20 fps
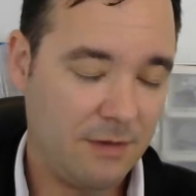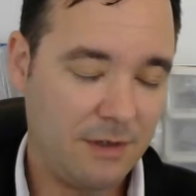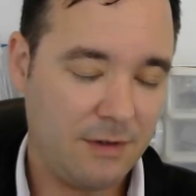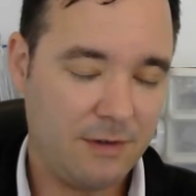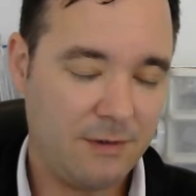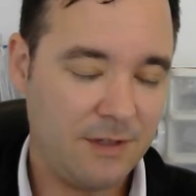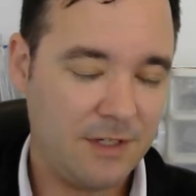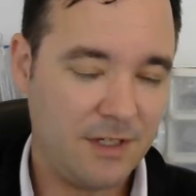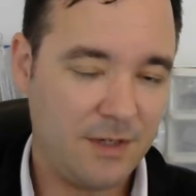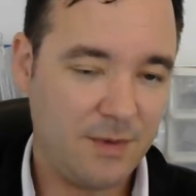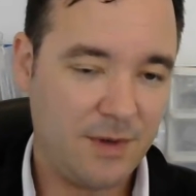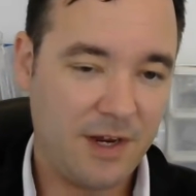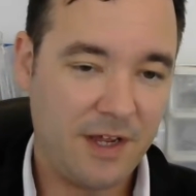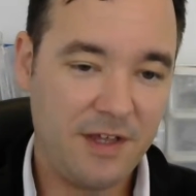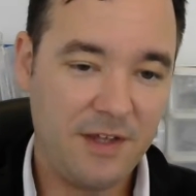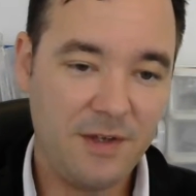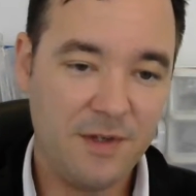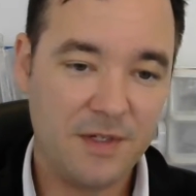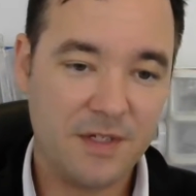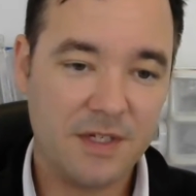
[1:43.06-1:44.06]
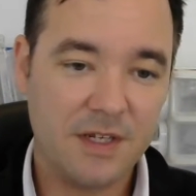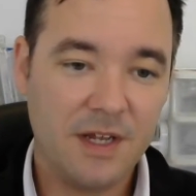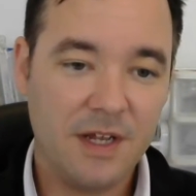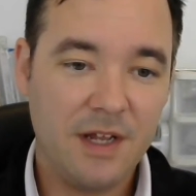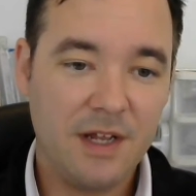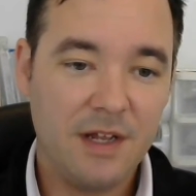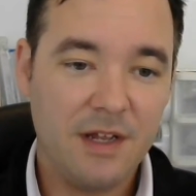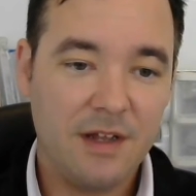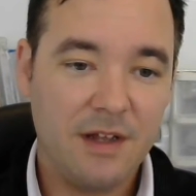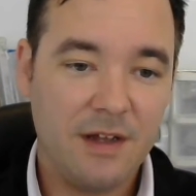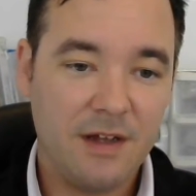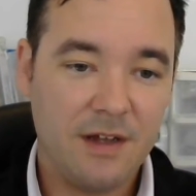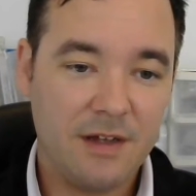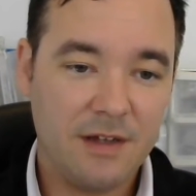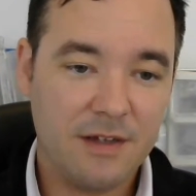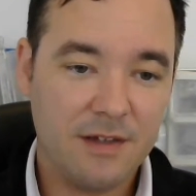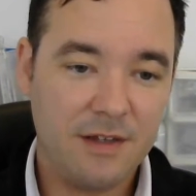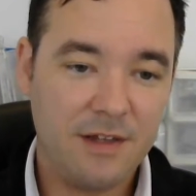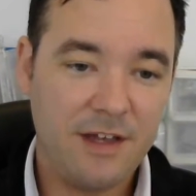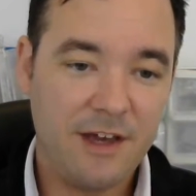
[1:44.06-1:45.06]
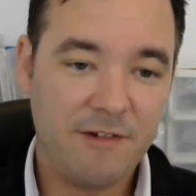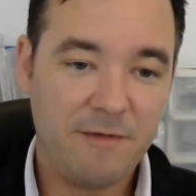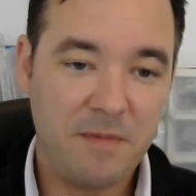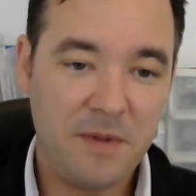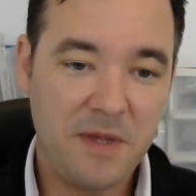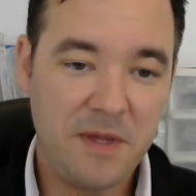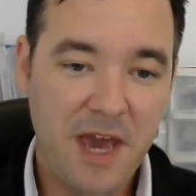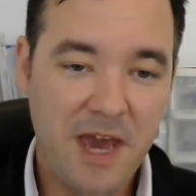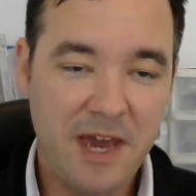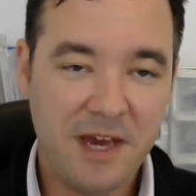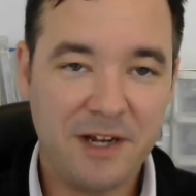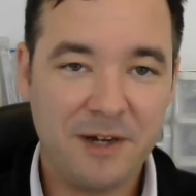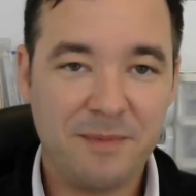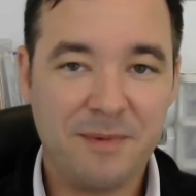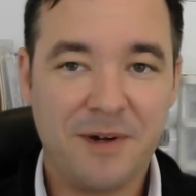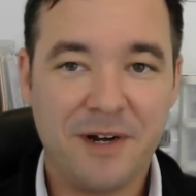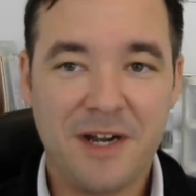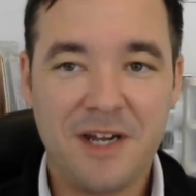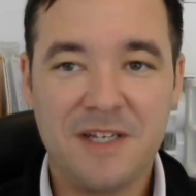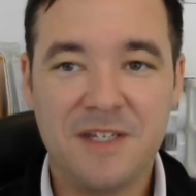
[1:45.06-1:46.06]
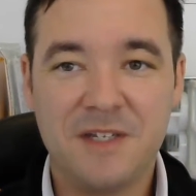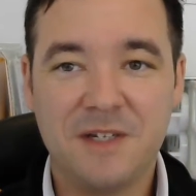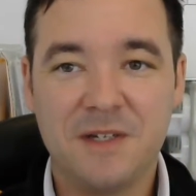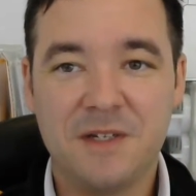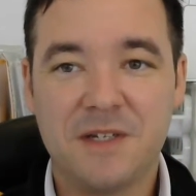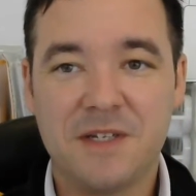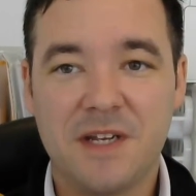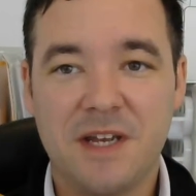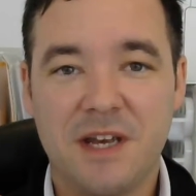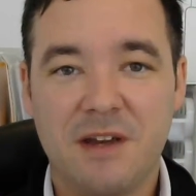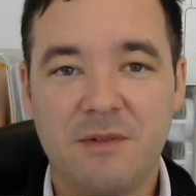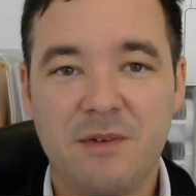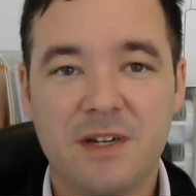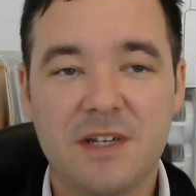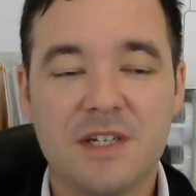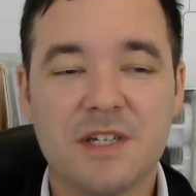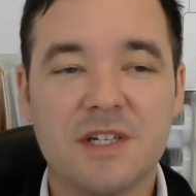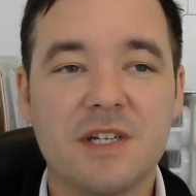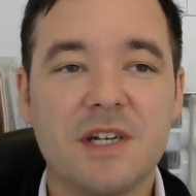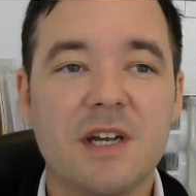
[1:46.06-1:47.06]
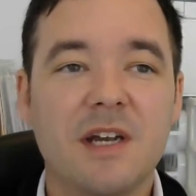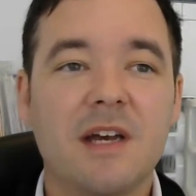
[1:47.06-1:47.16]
what's the word I used? The FBA enterprise, you could say, which,